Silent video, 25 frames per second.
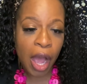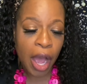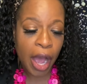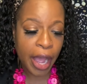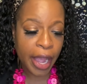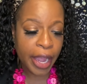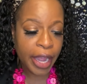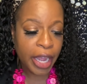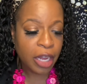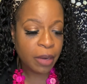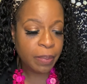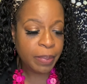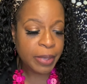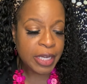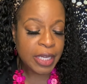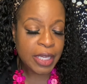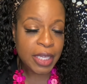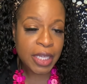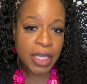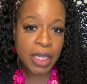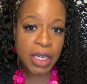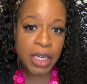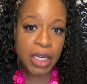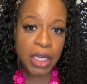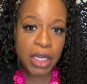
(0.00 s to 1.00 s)
I had been
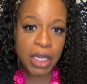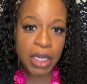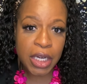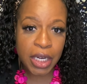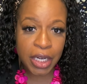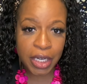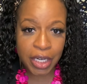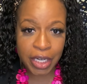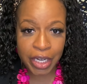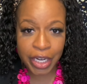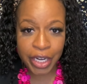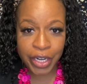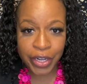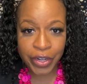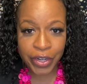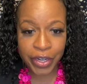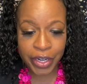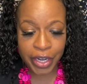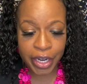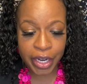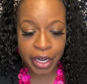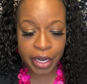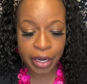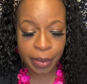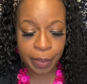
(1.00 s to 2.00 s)
seeing on the
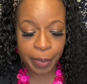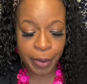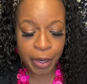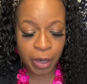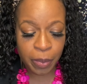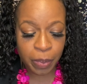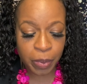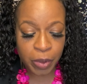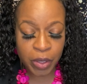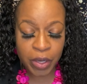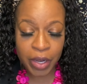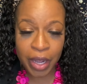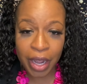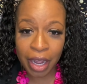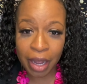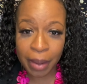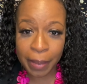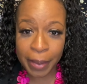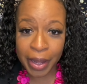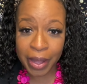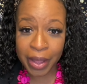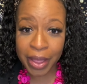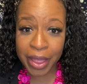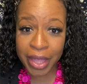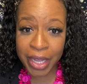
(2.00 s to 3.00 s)
internet people talk
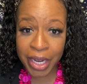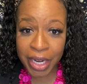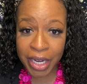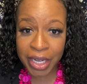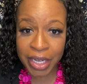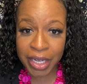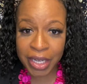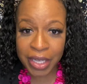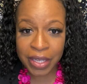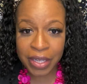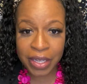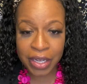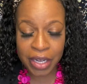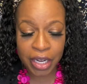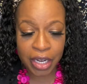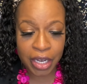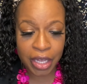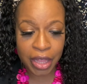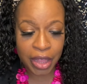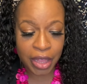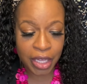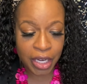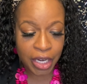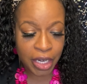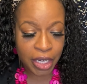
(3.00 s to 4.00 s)
about Thinx,
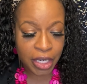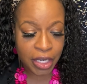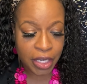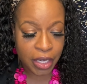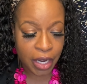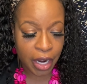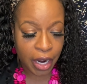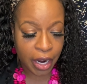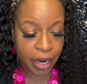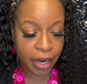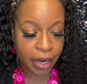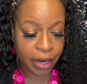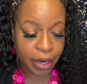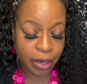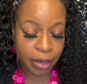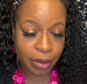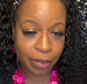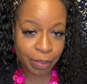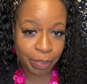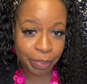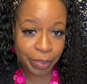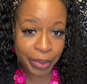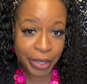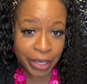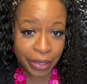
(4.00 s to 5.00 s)
and Thinx are
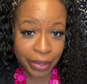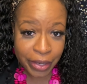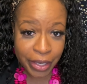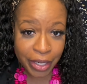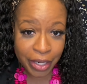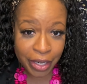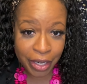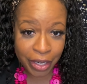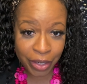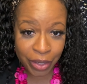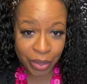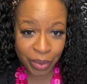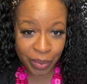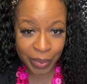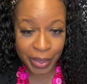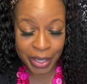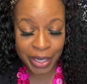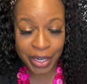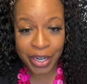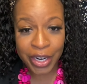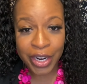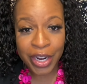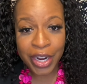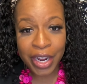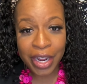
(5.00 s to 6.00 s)
period
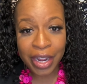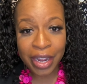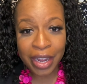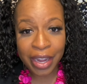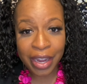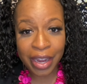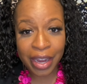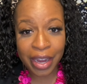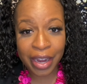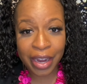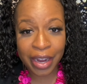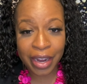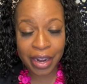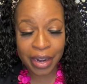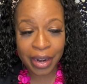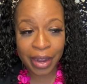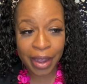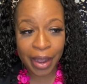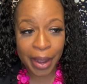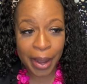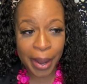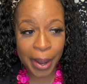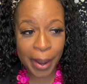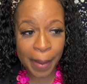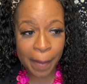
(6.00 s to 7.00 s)
underwear. And
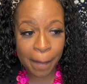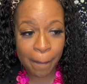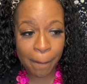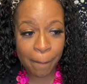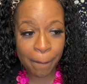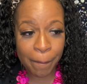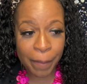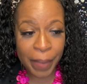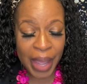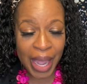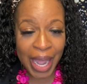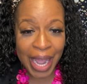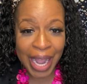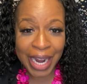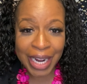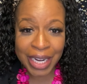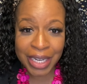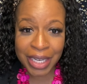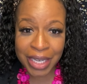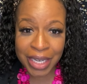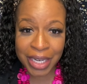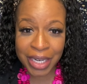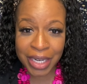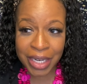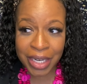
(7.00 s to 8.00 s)
I
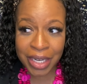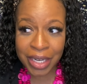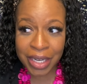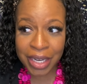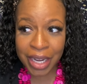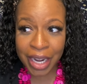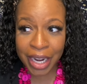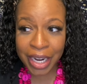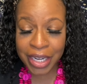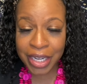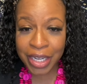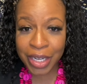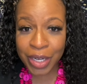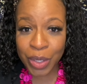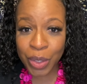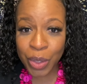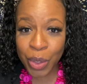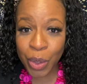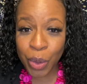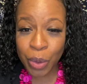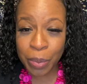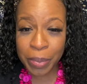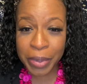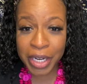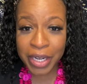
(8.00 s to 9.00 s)
didn't
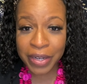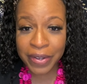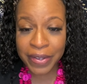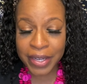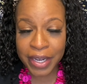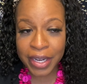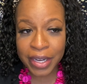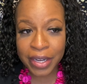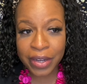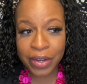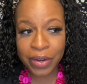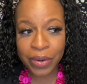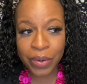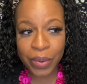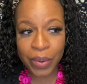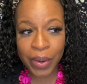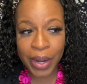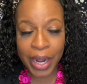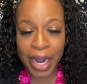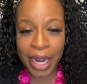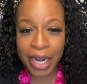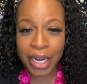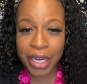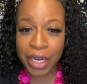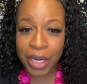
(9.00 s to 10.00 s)
know because like, you know,
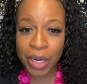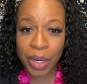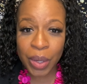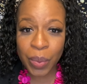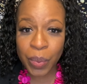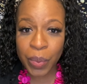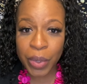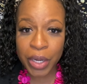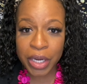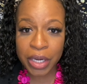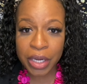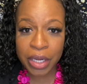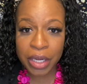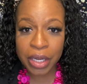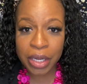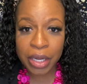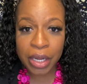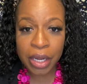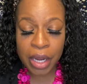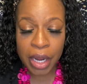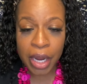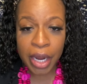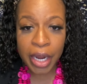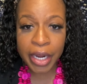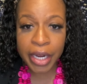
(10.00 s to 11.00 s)
I didn't want to
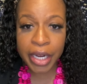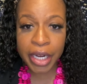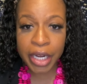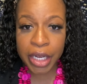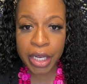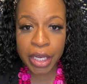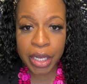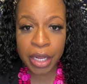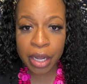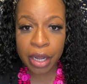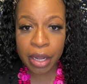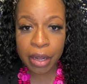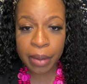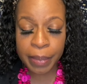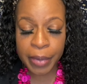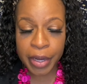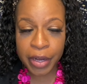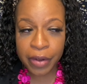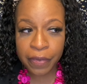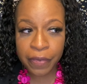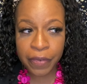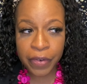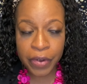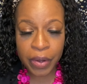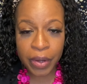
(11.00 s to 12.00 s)
get them
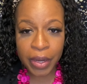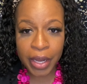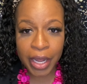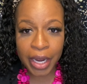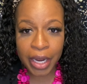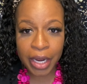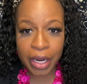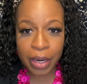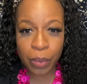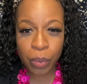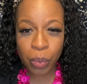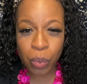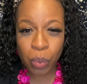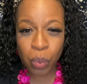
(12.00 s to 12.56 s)
and feel like